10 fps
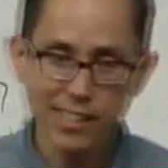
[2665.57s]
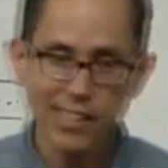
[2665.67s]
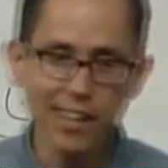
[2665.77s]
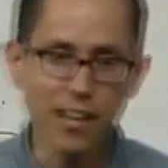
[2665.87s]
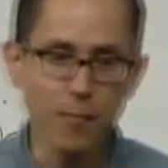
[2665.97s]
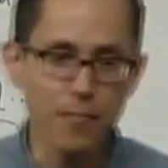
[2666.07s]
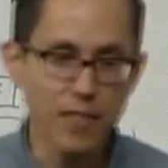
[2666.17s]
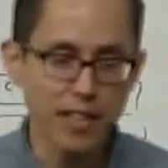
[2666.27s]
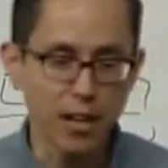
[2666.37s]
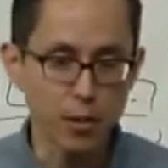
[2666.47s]
Um,
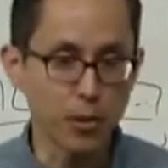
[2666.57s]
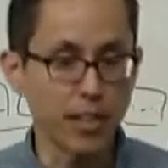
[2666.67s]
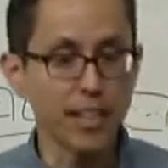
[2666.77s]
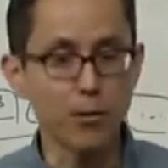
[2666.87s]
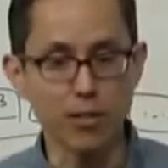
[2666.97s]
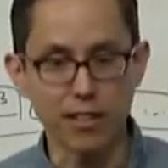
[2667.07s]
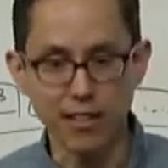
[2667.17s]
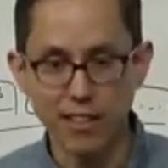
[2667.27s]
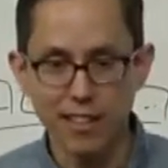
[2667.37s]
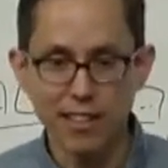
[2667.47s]
are you aligned with it?
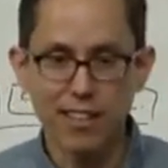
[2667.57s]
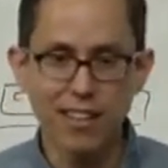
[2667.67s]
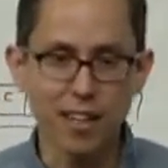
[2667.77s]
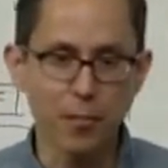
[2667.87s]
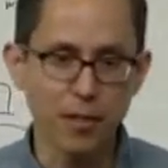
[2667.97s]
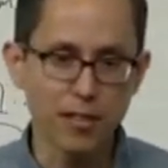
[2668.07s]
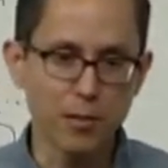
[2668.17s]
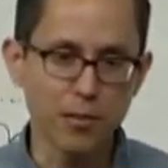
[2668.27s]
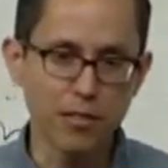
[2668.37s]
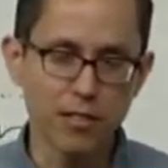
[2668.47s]
Because um, you
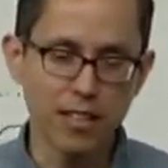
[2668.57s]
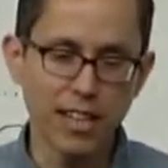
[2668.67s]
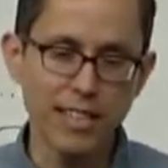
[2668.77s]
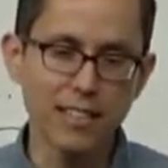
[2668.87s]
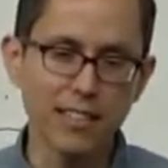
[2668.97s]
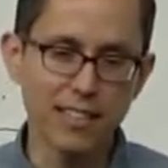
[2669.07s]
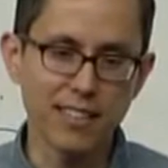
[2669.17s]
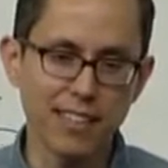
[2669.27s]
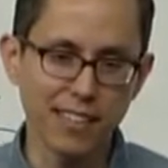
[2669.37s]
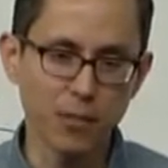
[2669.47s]
would ideally
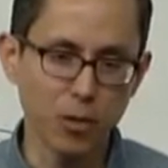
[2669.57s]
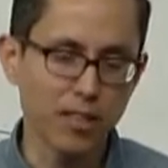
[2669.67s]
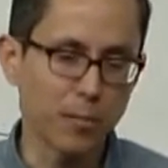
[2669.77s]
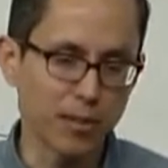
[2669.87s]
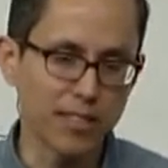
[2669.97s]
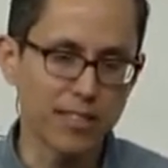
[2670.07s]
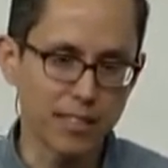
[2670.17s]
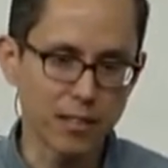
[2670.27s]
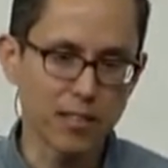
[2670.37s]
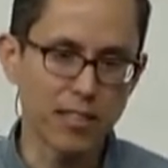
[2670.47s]
uh, work at a place that
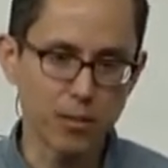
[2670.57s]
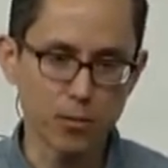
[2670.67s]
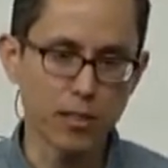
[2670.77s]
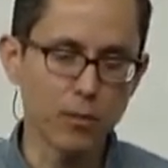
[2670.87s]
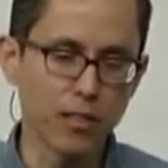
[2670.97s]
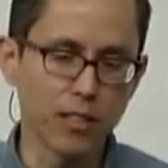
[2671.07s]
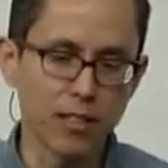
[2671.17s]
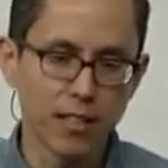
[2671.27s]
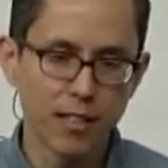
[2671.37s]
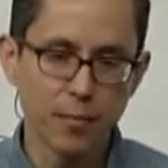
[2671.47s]
is where you want to
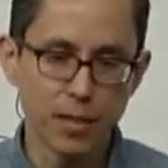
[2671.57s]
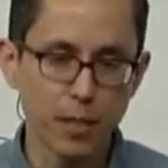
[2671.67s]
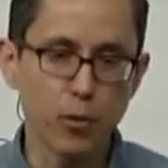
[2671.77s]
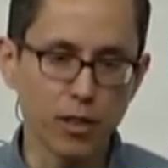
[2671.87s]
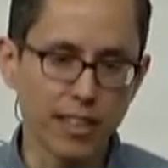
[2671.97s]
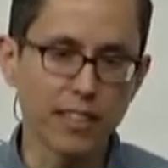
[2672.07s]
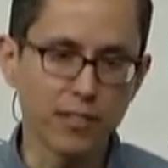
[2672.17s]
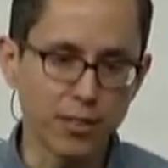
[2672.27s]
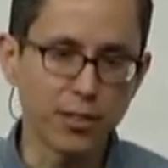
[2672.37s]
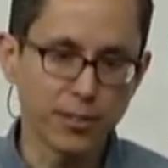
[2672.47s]
become more like in the
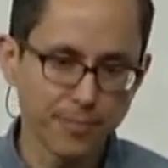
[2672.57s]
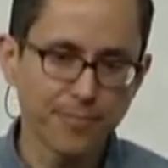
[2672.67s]
future.